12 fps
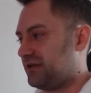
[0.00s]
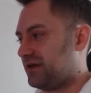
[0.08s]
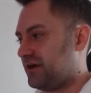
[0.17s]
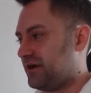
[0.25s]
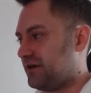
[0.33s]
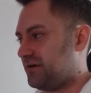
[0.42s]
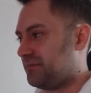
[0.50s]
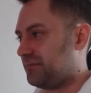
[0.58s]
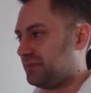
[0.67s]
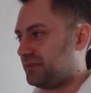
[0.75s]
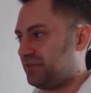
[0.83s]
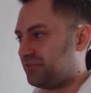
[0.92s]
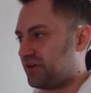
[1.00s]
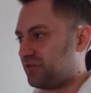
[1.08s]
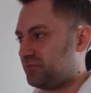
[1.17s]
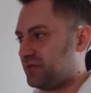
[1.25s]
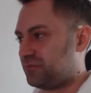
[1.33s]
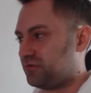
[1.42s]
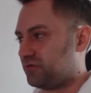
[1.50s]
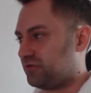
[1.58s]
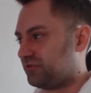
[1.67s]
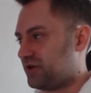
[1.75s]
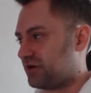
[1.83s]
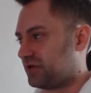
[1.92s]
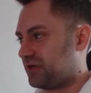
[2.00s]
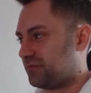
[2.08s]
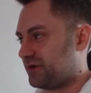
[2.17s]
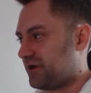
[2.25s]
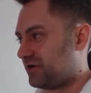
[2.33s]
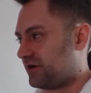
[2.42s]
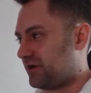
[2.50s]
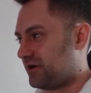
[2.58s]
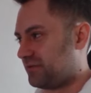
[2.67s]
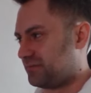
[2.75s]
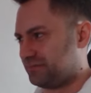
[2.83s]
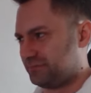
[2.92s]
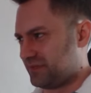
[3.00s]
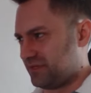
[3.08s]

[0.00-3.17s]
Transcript: Um, these other people talking about um,